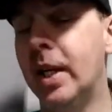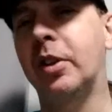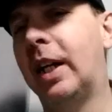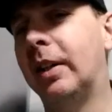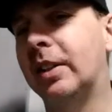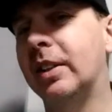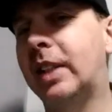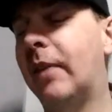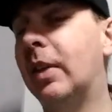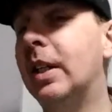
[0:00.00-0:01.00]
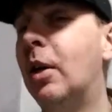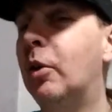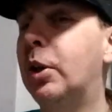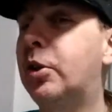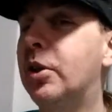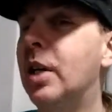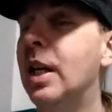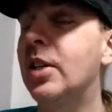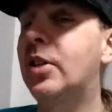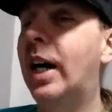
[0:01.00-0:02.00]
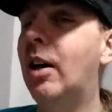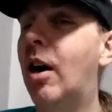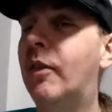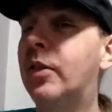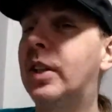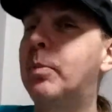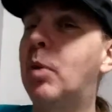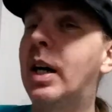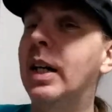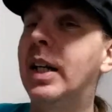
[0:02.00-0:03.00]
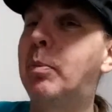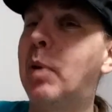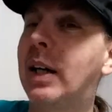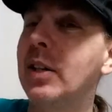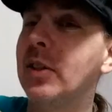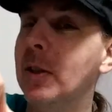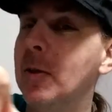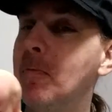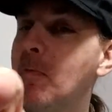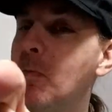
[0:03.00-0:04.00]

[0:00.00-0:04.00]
Till then, this is Kevin Richards signing off. Keep rocking, keep practicing.